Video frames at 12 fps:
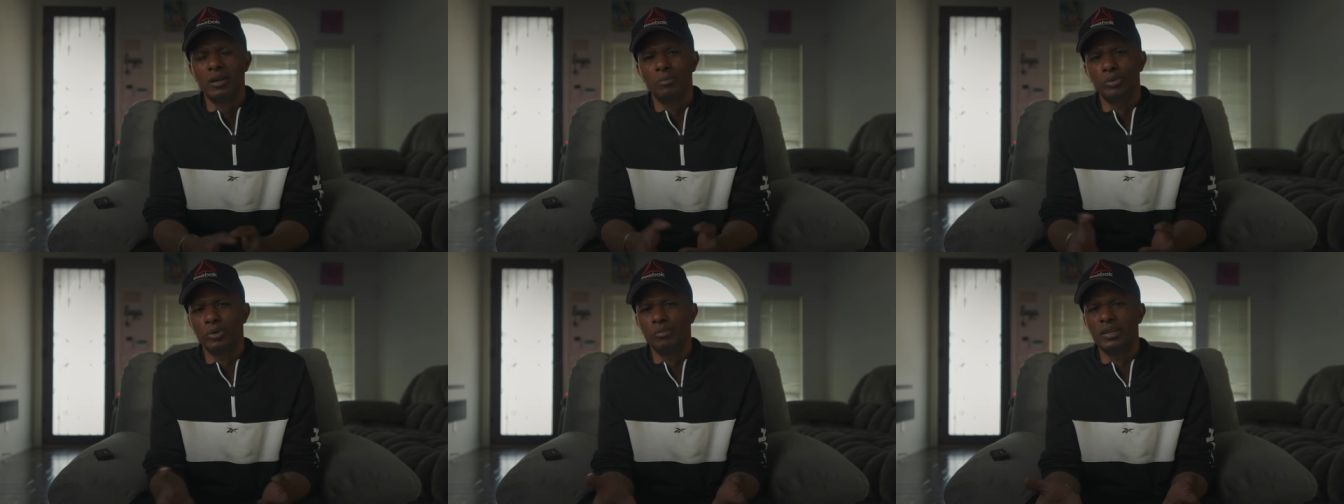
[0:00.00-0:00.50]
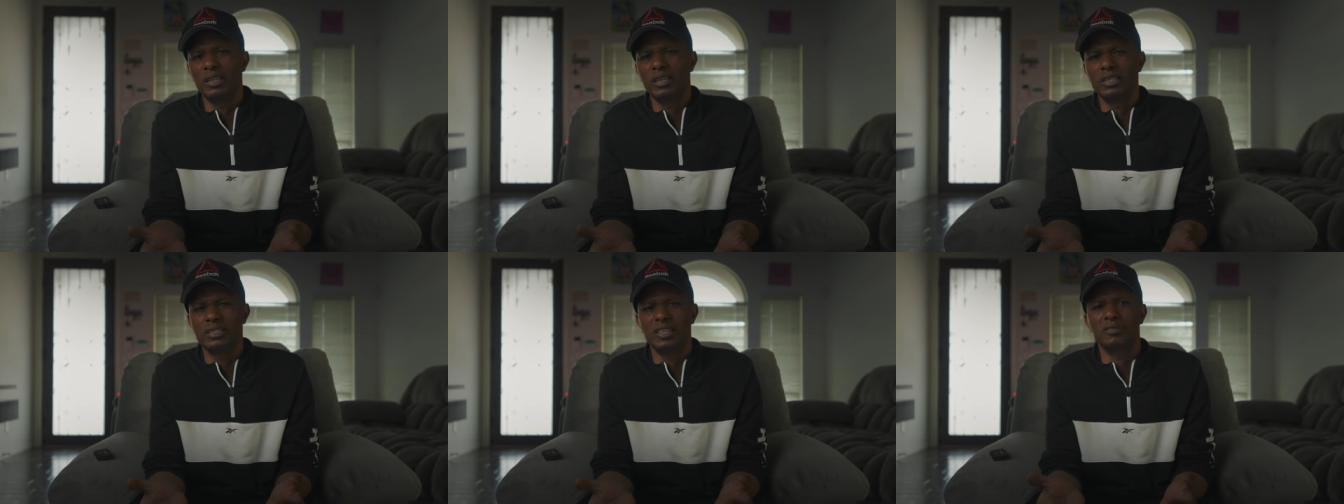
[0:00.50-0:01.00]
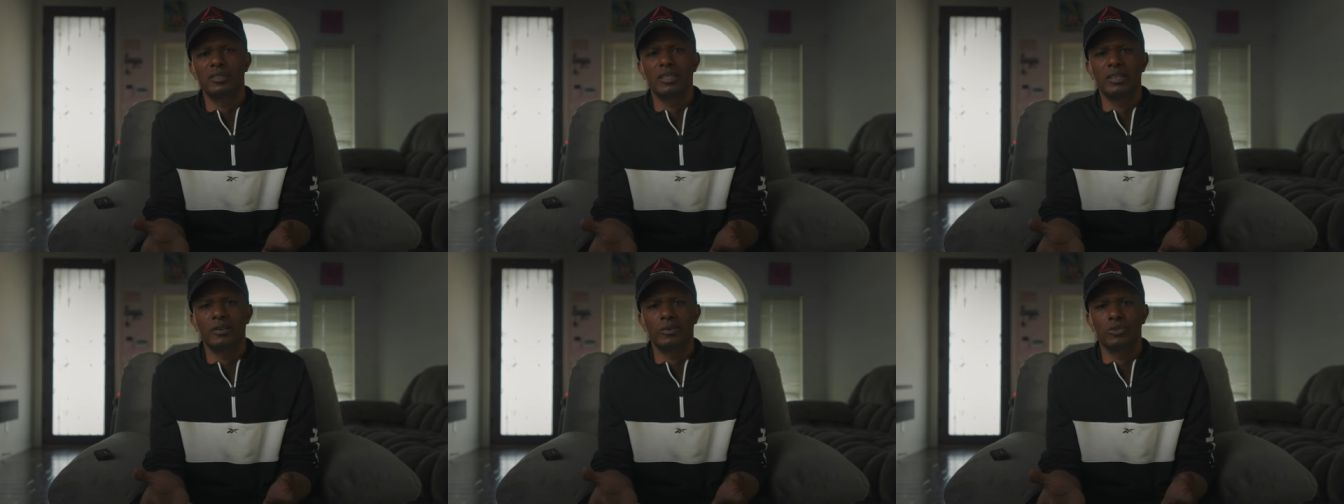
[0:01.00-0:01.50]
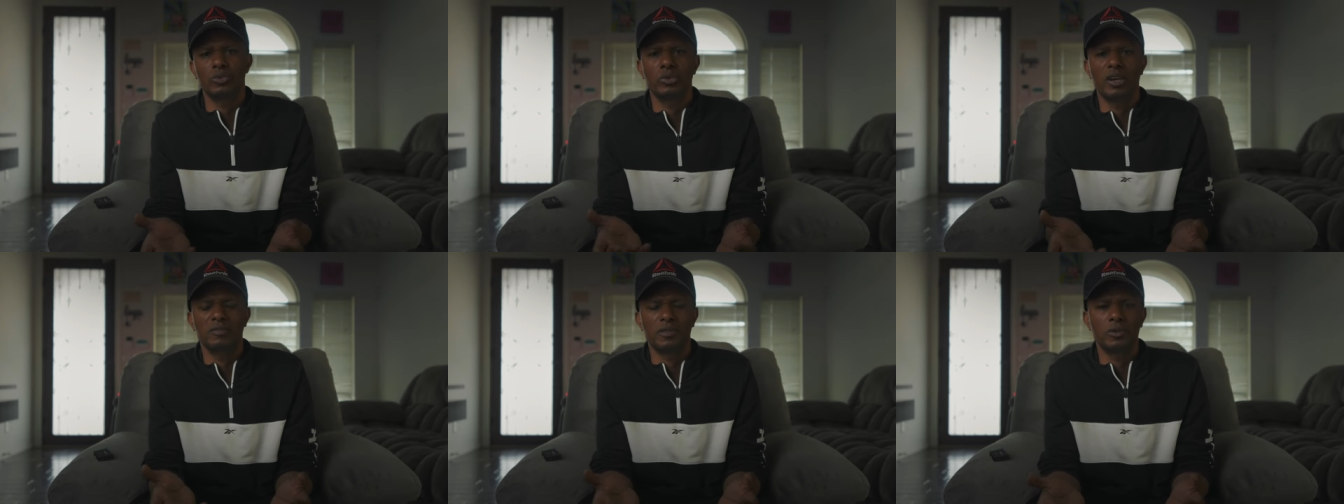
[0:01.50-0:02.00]
Portability is everything, because when you
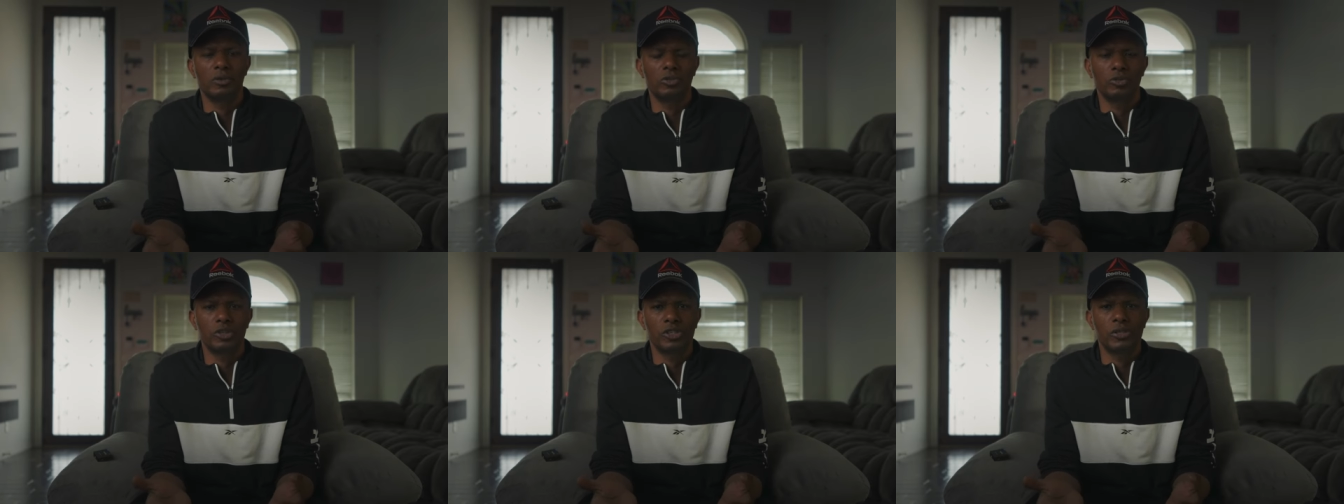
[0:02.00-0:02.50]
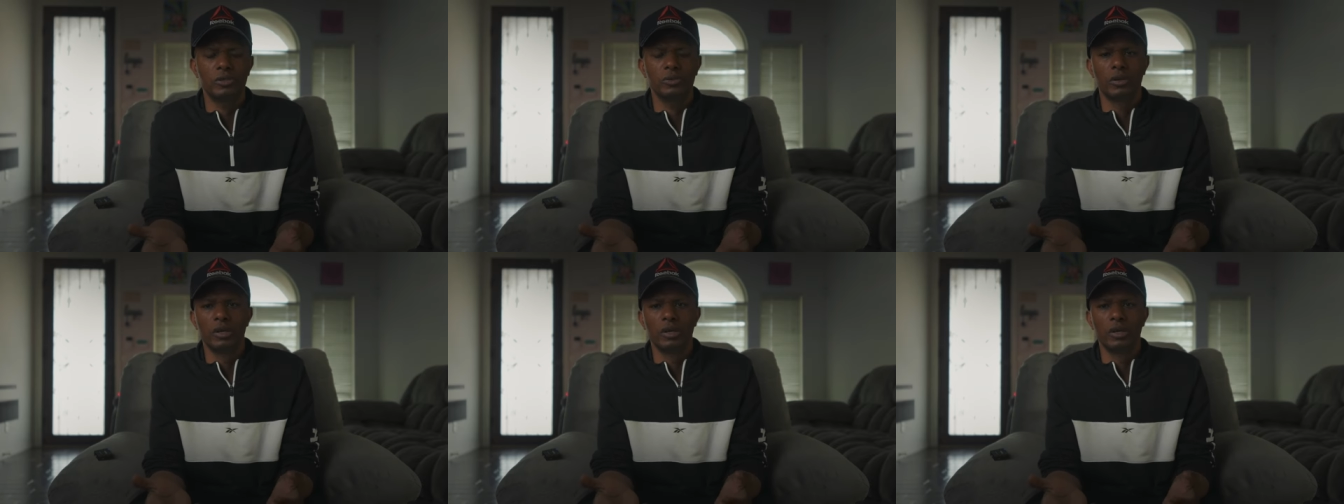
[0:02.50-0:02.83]
have to go to a shoot,